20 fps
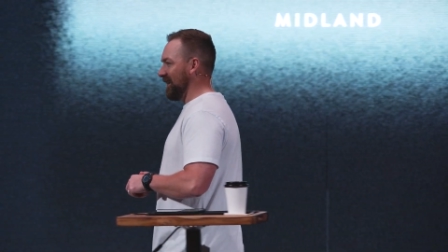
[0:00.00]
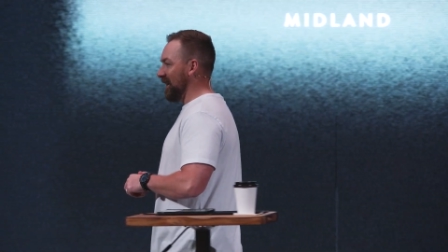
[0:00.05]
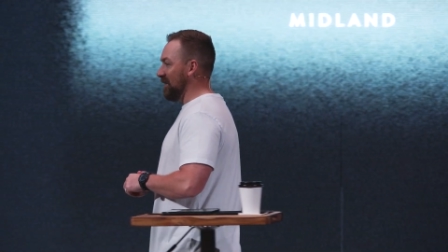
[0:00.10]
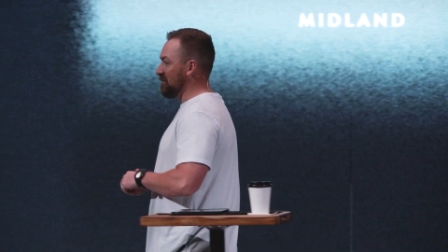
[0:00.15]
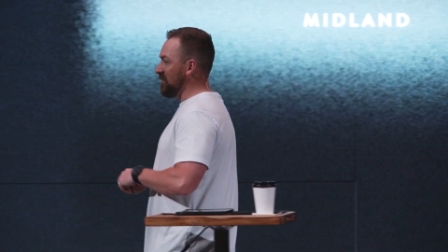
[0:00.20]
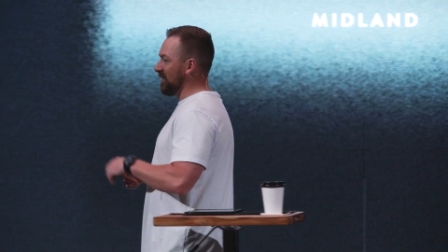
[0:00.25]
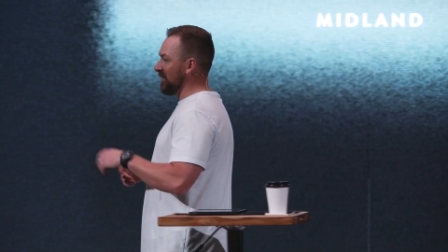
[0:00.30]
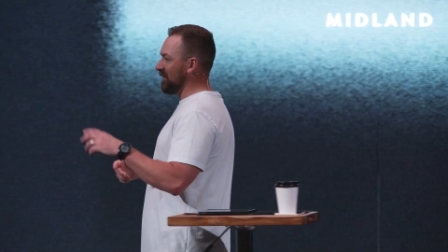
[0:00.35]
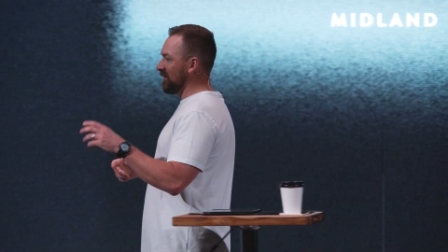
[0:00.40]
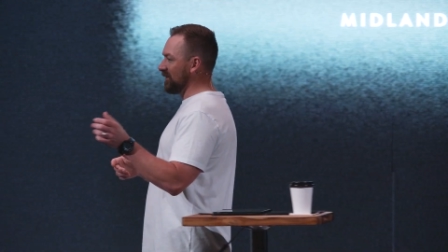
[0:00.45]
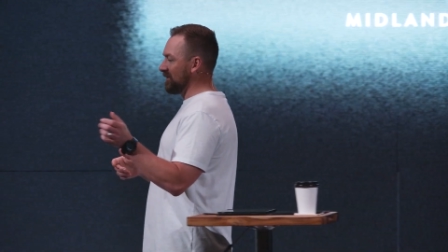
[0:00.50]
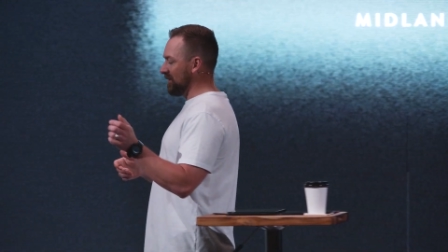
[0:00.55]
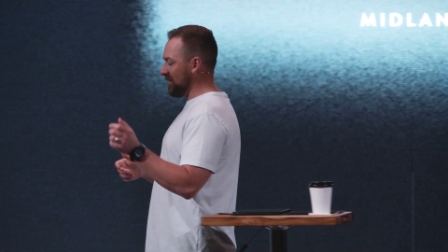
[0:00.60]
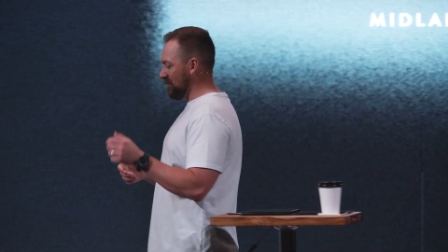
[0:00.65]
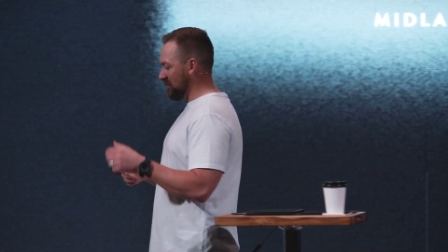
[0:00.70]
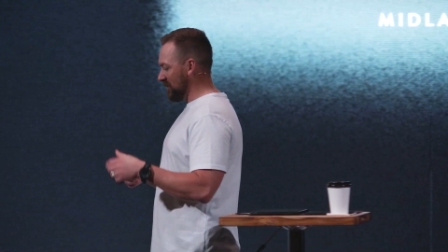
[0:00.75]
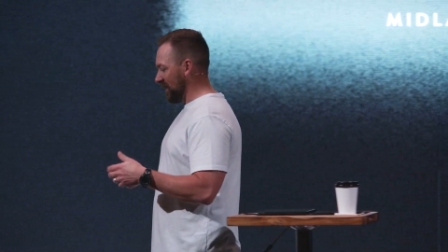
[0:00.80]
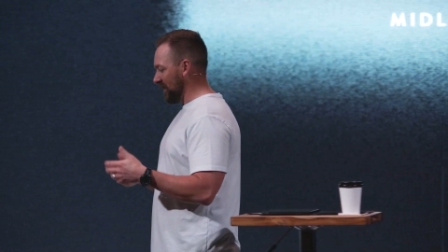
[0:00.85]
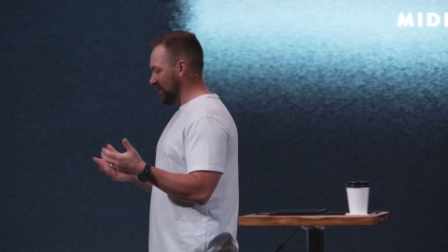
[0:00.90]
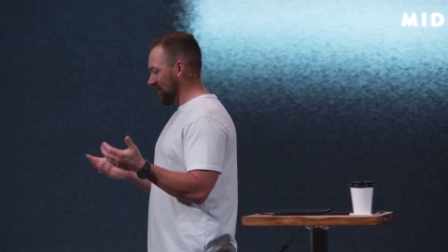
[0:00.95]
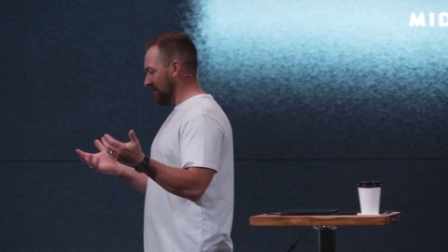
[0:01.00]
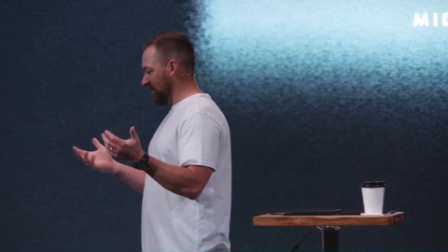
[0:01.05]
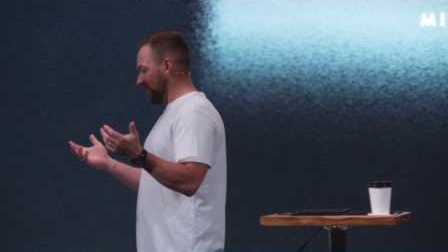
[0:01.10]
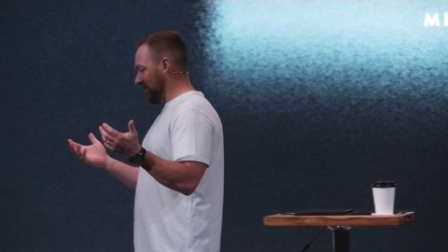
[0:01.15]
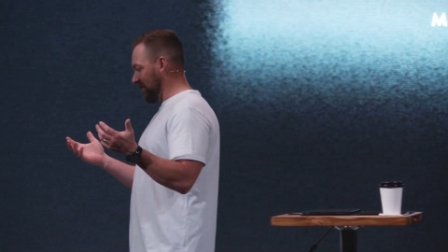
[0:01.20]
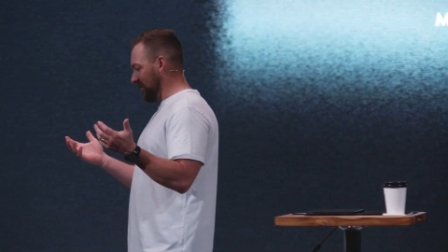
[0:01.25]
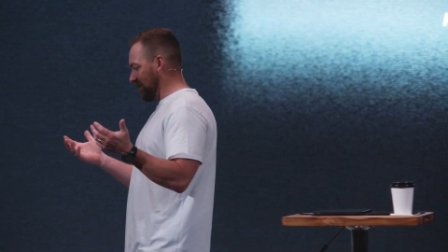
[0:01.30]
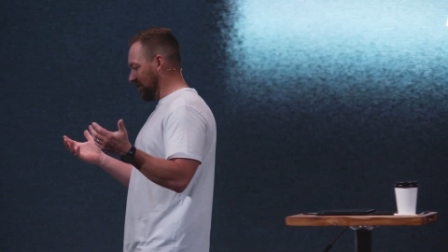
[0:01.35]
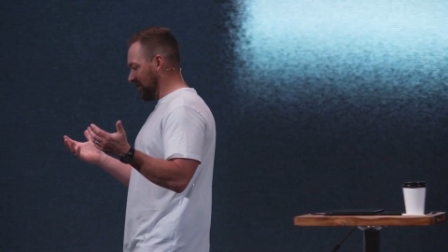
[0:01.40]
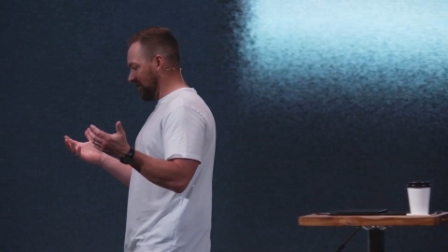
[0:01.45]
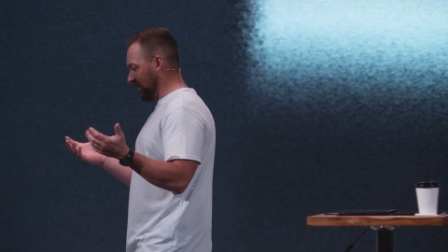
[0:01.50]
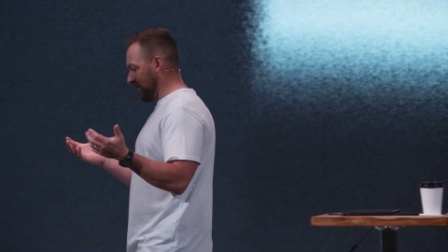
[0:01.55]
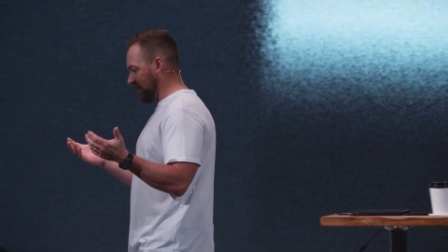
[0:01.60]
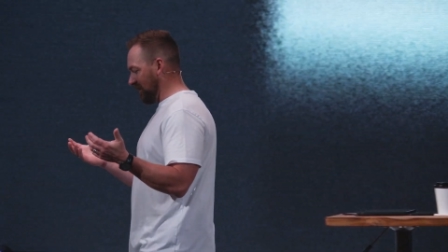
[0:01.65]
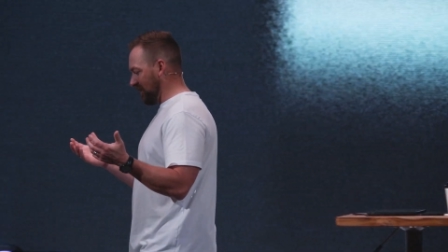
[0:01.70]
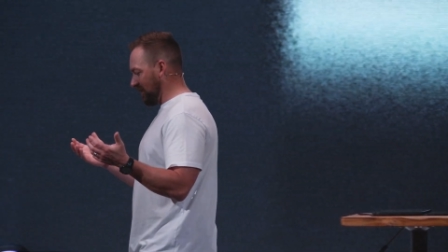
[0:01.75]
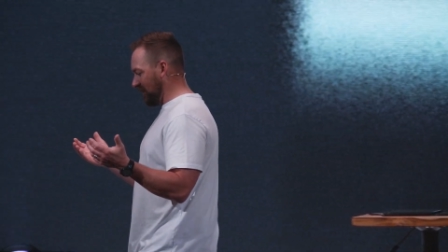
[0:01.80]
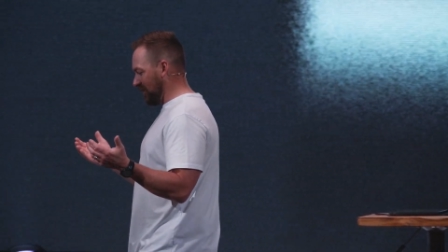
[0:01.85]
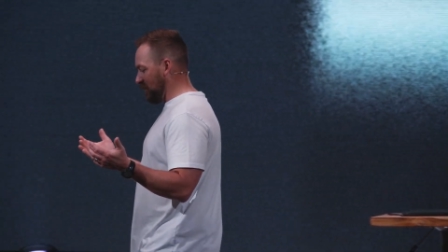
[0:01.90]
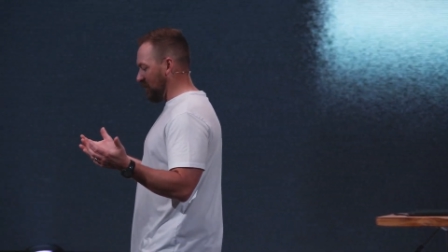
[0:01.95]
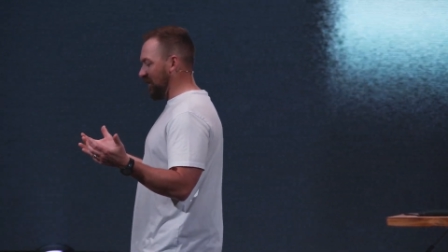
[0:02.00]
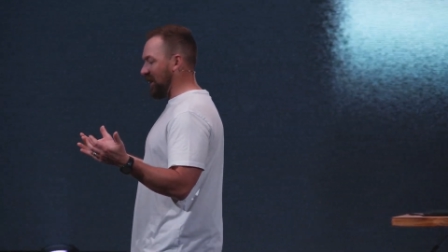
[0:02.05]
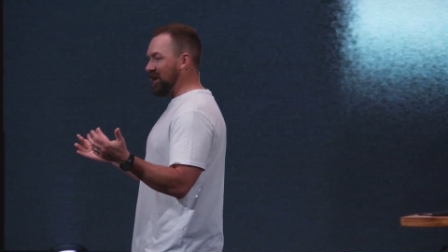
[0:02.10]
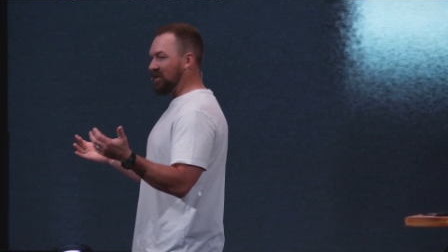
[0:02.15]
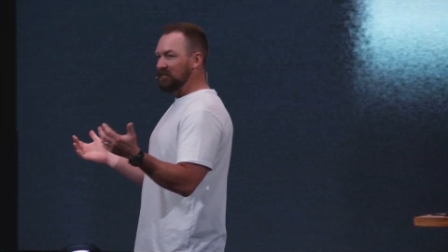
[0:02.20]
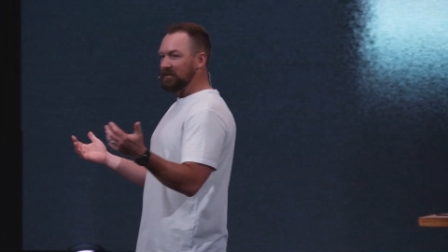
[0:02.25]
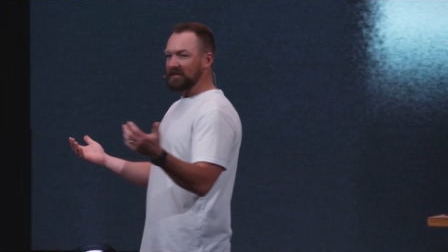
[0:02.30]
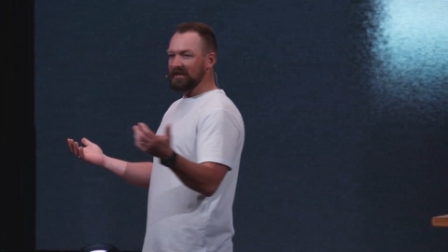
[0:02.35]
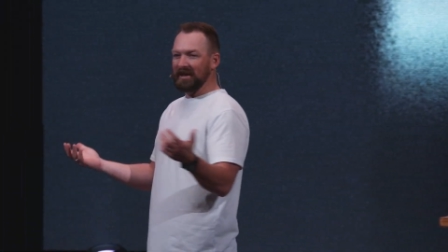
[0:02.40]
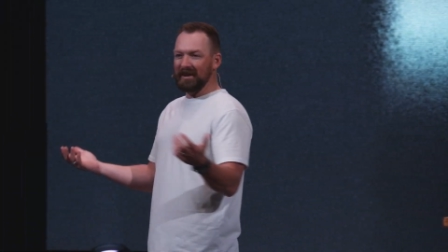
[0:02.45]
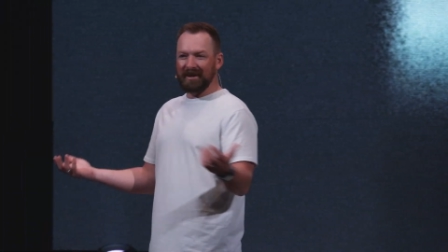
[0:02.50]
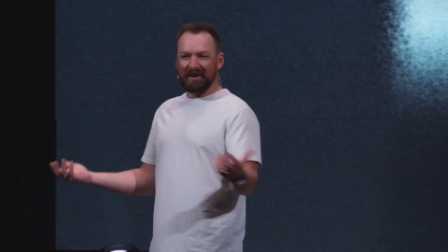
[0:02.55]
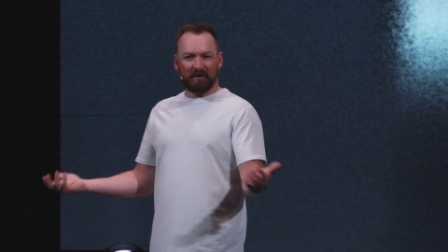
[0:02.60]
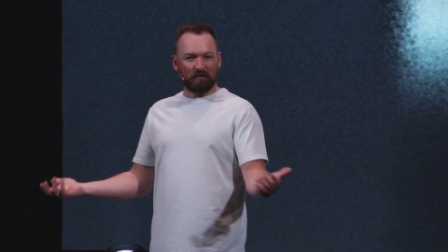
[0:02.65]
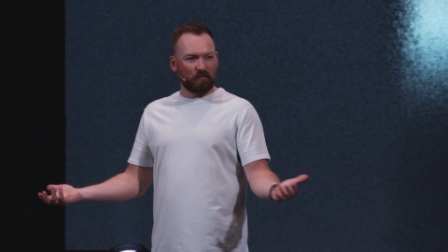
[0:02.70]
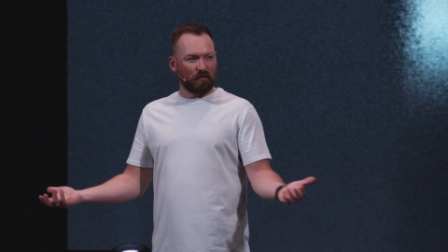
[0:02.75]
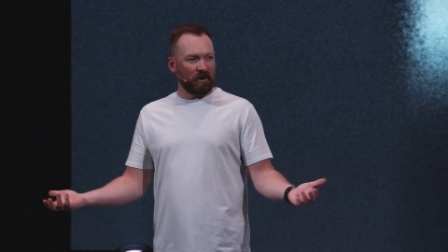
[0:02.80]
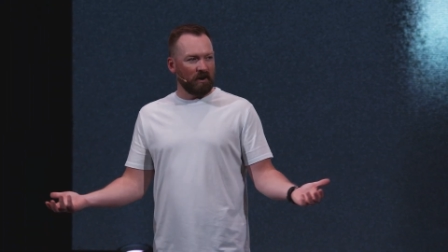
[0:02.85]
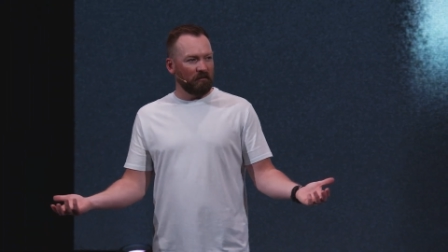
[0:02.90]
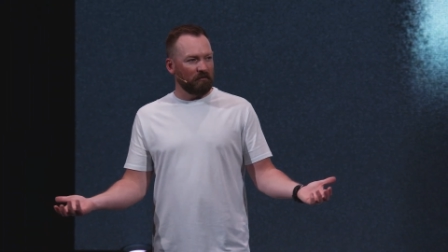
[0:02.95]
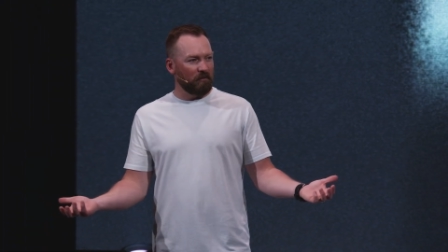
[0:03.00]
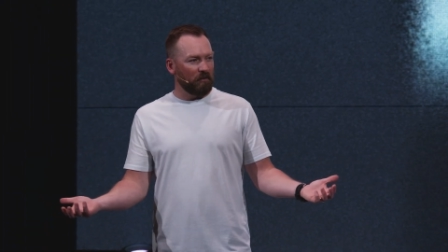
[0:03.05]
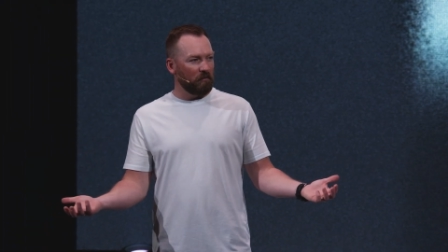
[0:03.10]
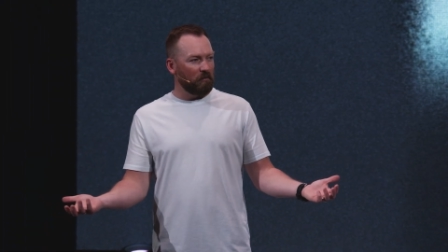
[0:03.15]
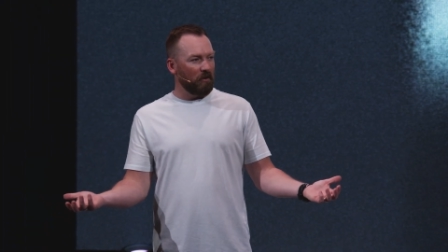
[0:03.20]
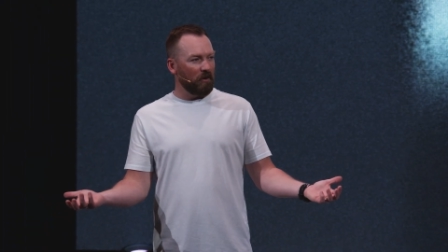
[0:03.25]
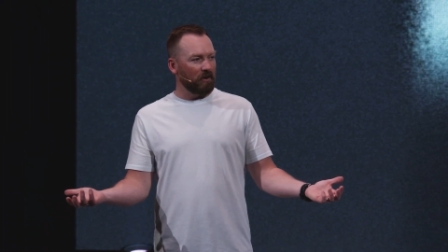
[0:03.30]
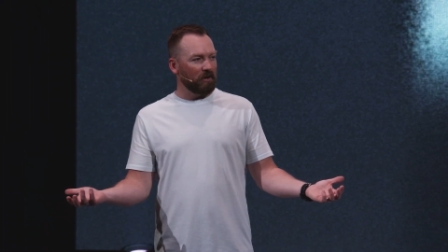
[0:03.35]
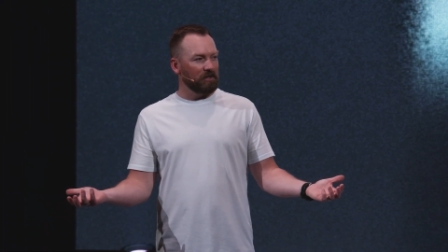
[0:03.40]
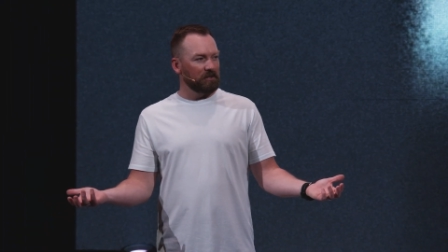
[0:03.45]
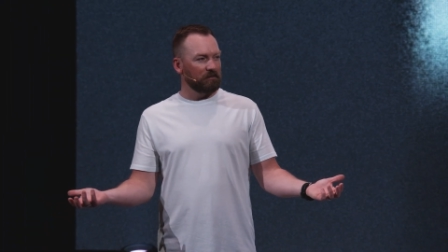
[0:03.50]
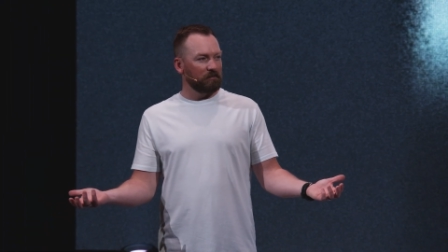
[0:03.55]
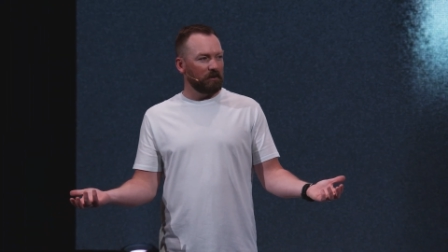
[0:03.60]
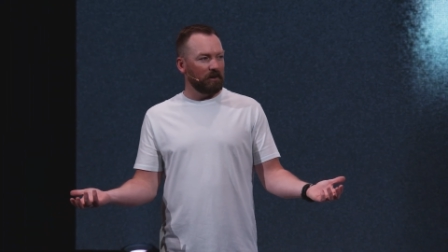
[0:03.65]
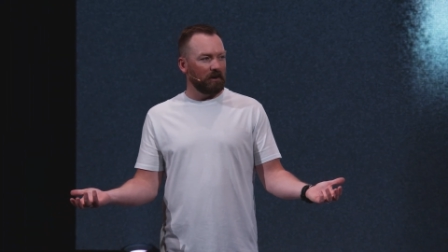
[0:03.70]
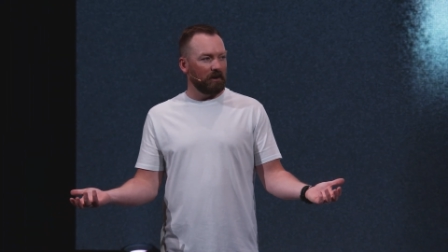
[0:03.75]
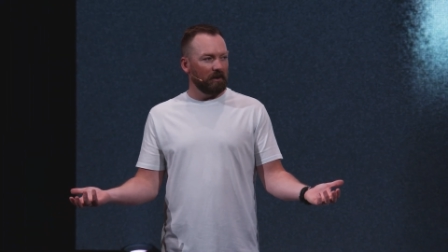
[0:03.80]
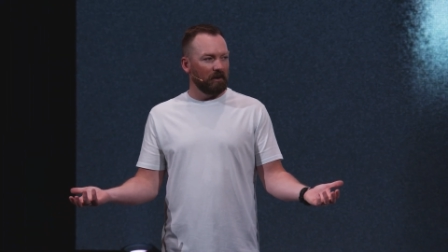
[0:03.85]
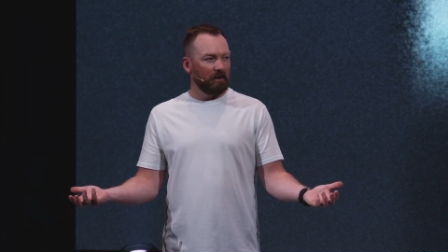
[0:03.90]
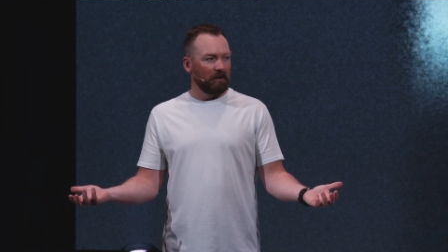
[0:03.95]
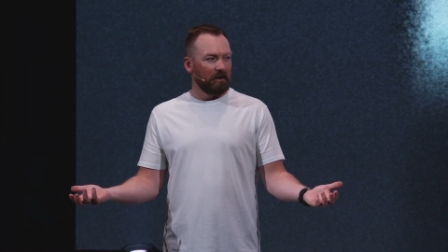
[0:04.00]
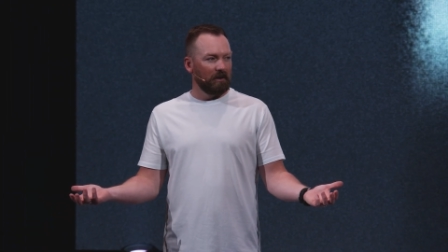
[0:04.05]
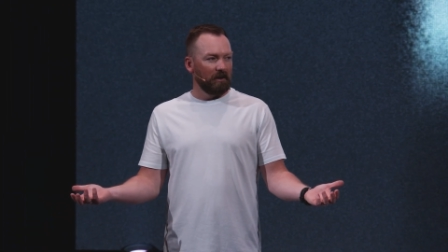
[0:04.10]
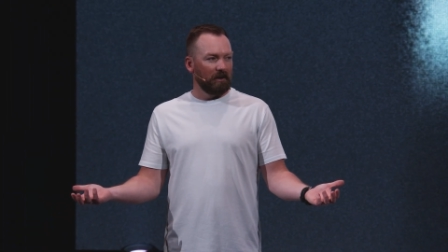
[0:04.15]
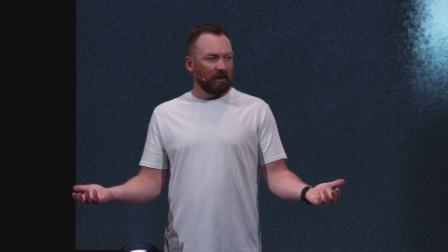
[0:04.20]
I've been guilty. I'm like, well, I'm sitting here praying for a parking spot,